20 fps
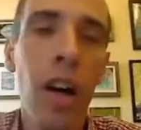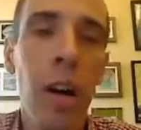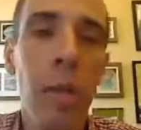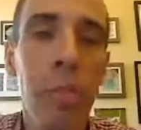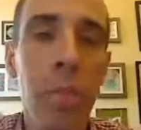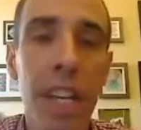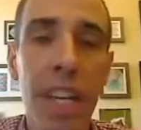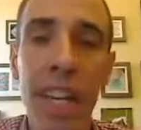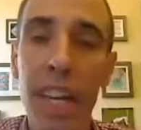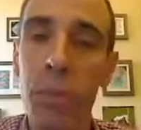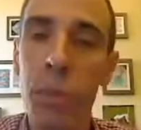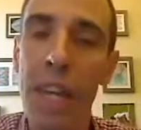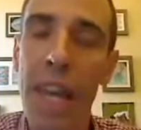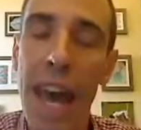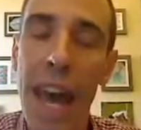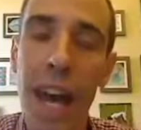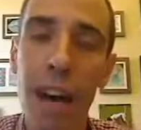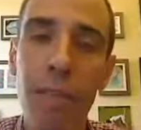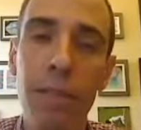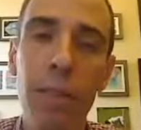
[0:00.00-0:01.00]
But again, we
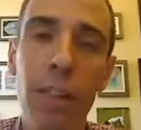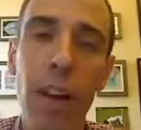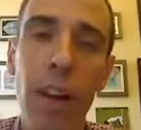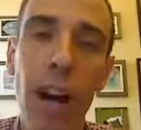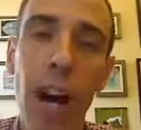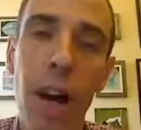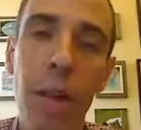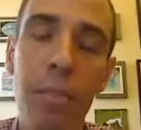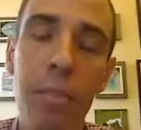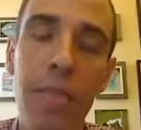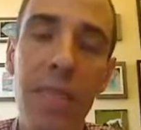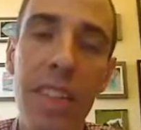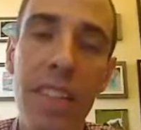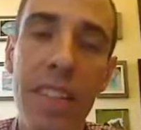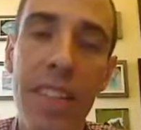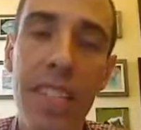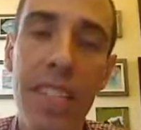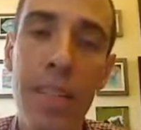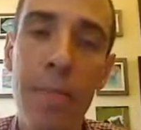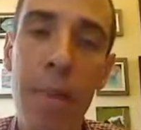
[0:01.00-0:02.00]
have
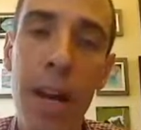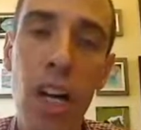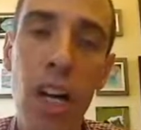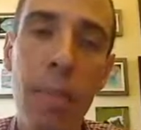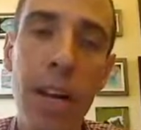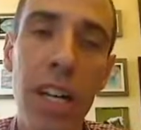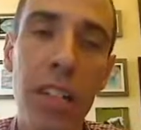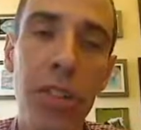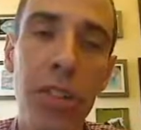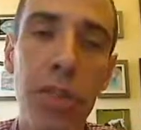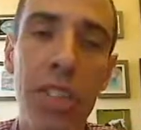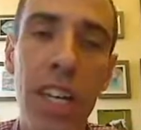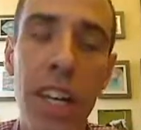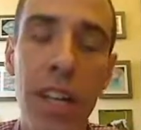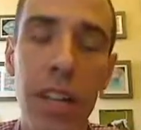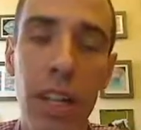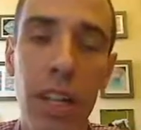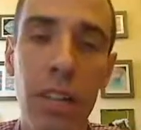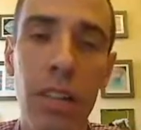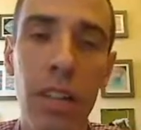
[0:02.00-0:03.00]
this experimental
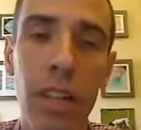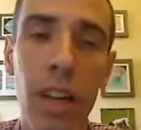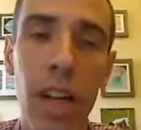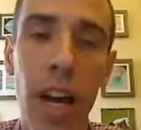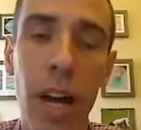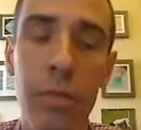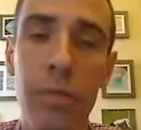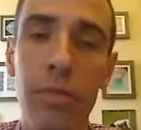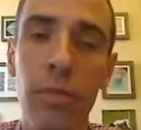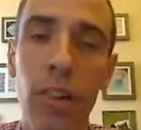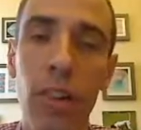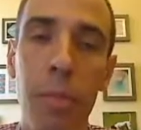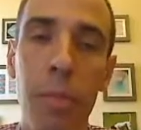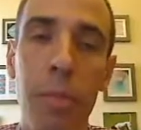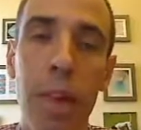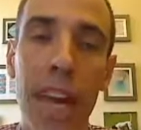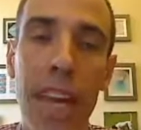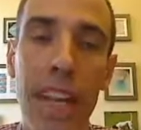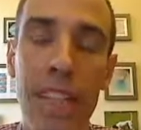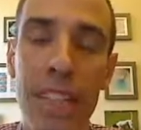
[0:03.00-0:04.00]
data
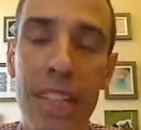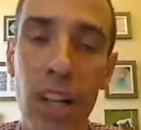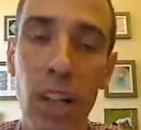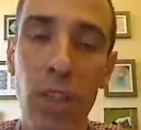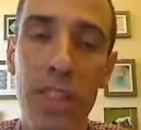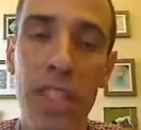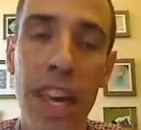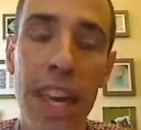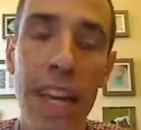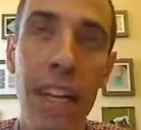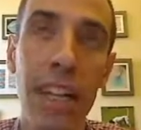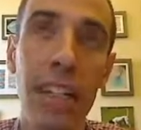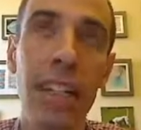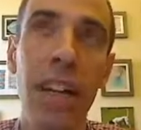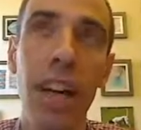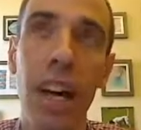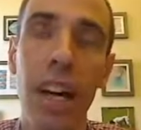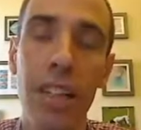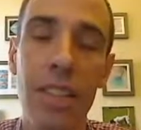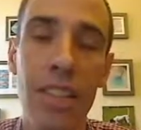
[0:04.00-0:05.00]
from a deltaic
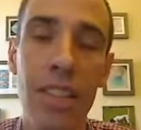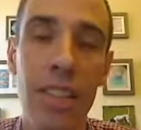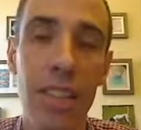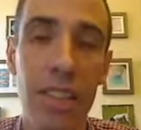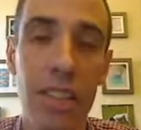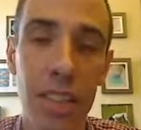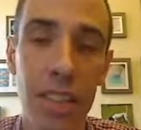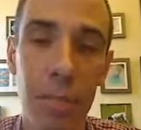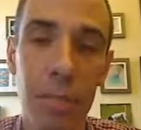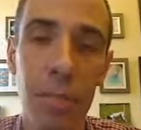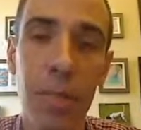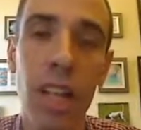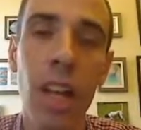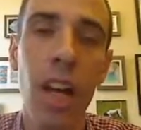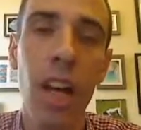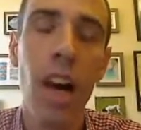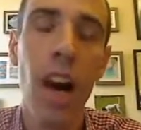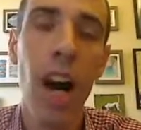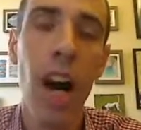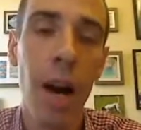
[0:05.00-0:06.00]
system
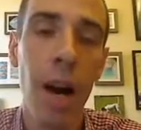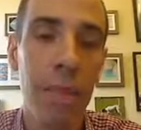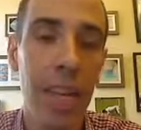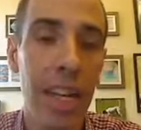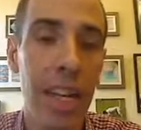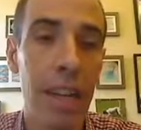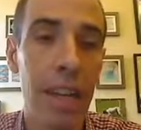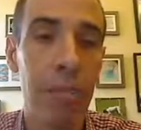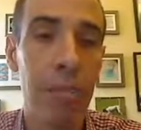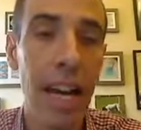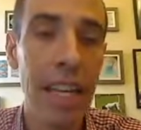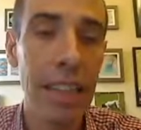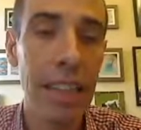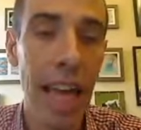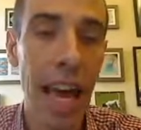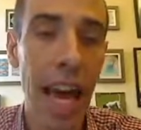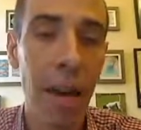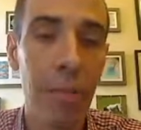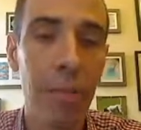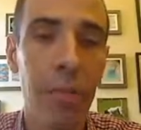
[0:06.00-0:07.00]
in my
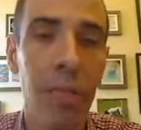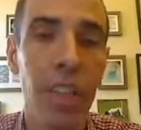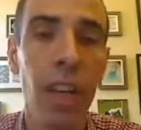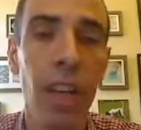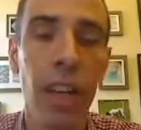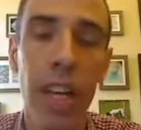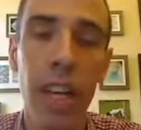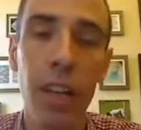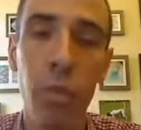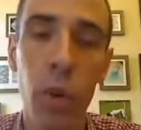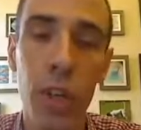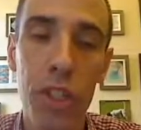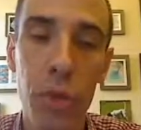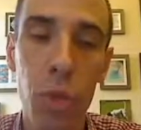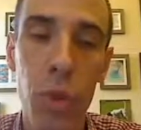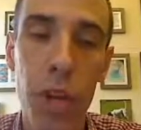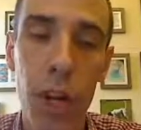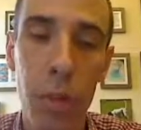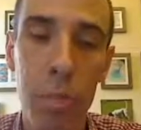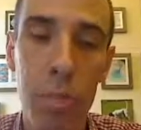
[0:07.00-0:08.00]
lab, in which
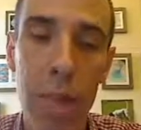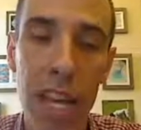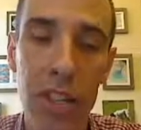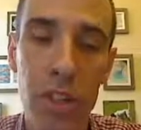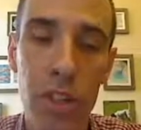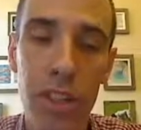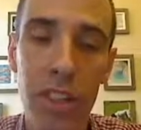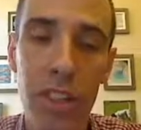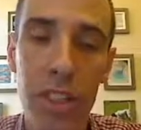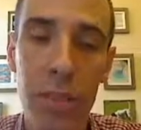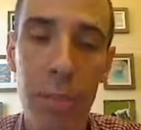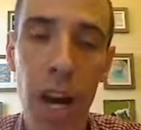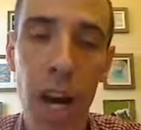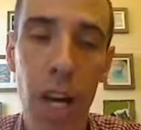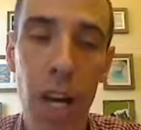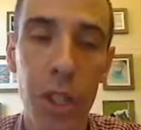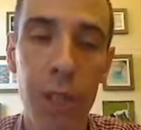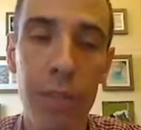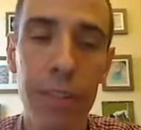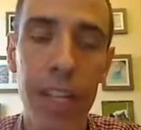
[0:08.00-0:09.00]
we are measuring the
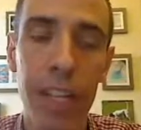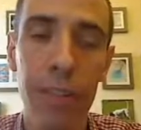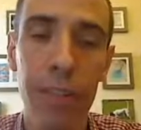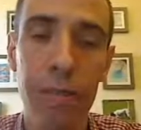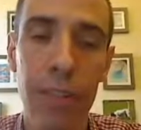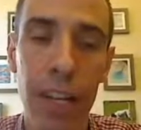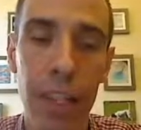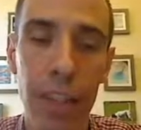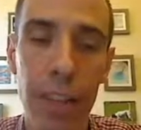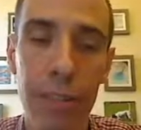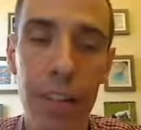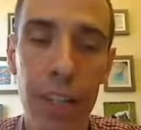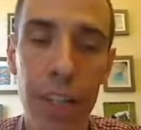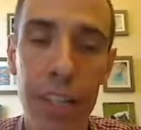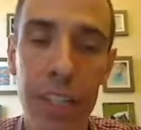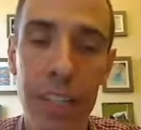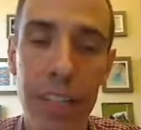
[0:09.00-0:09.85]
topography at a very, very